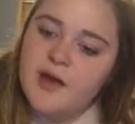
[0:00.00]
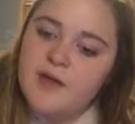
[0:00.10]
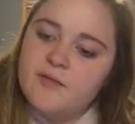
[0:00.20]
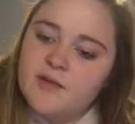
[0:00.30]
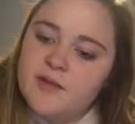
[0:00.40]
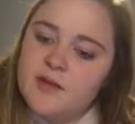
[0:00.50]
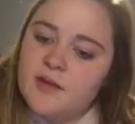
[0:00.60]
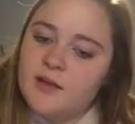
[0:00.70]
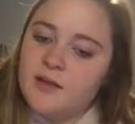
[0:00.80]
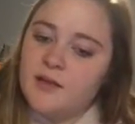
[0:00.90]
everything
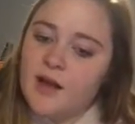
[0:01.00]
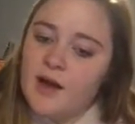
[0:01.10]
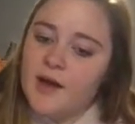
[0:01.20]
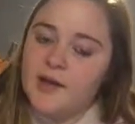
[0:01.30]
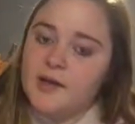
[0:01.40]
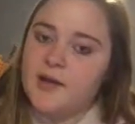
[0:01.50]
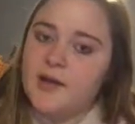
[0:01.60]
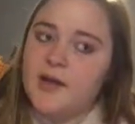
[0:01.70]
in line,